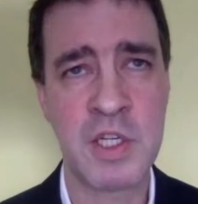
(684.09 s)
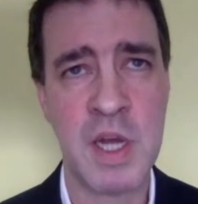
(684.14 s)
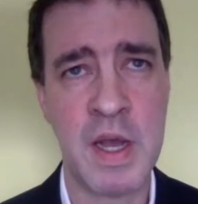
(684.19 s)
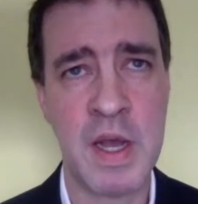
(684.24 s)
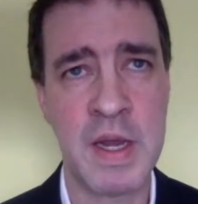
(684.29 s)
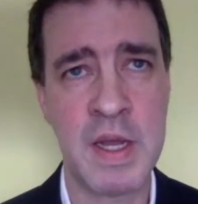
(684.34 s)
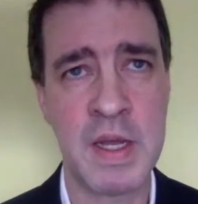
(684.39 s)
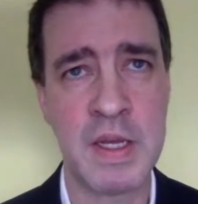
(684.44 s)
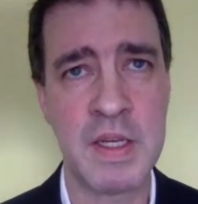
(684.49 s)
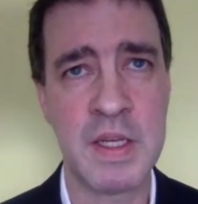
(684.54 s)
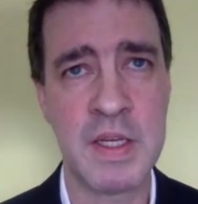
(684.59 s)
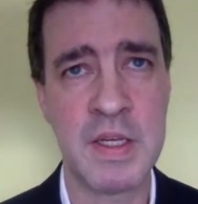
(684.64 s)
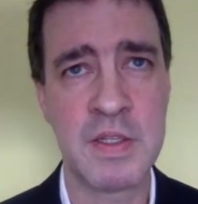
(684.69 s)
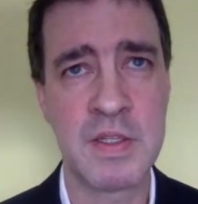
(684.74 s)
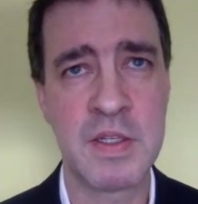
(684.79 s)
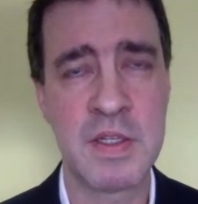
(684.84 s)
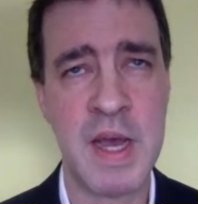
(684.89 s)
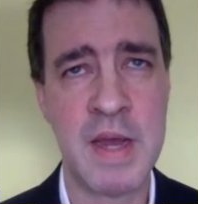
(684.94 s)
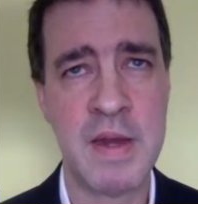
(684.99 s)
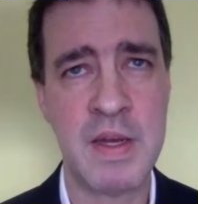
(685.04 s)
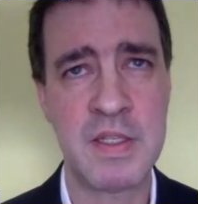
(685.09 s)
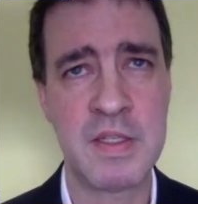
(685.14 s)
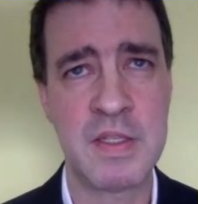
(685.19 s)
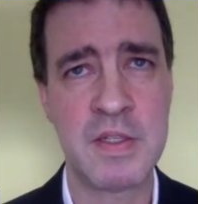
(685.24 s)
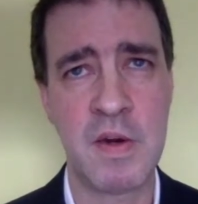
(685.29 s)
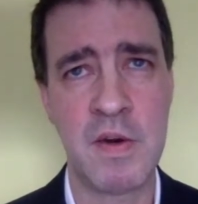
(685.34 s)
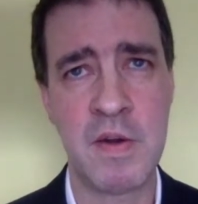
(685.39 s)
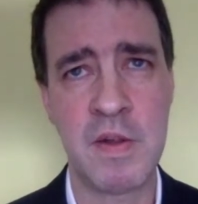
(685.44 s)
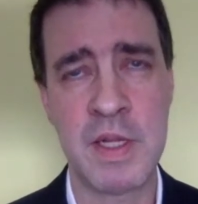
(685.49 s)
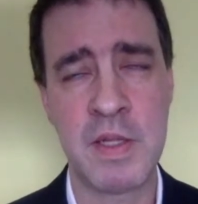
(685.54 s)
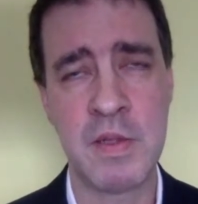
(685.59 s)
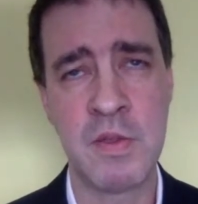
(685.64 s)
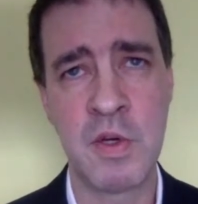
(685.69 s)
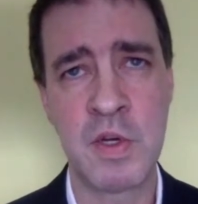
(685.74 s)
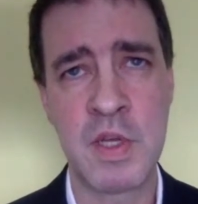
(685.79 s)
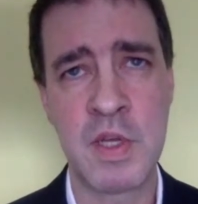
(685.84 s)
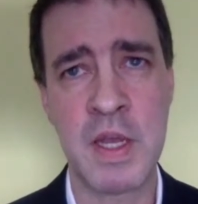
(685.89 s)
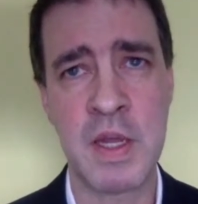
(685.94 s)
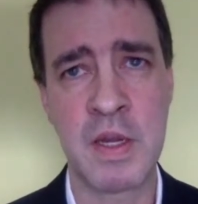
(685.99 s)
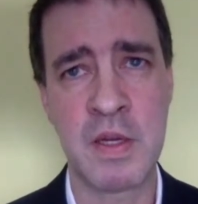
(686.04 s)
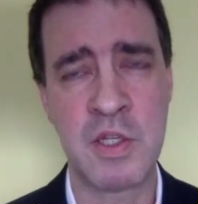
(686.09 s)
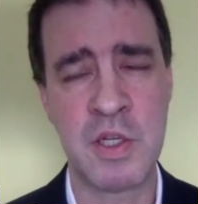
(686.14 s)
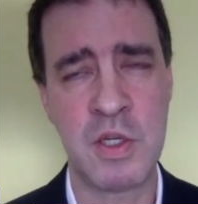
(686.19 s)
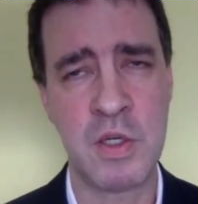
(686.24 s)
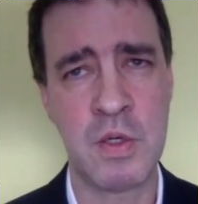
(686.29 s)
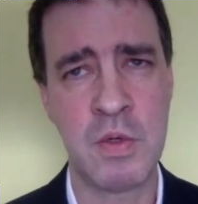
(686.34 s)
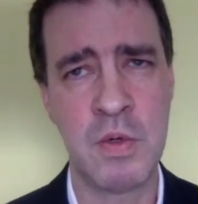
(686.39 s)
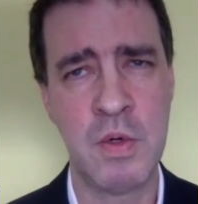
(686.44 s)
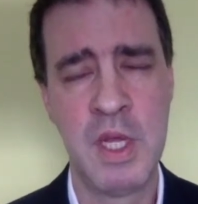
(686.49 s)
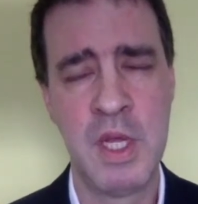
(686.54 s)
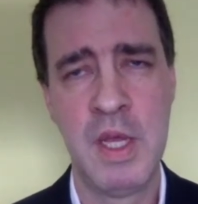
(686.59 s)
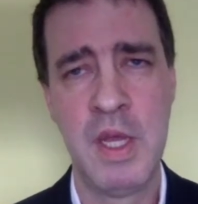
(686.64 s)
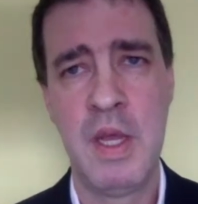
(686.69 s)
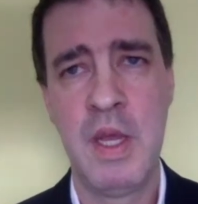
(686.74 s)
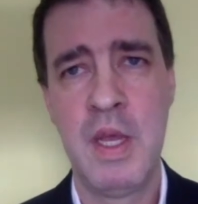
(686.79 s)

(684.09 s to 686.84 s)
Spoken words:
China is not necessarily looking to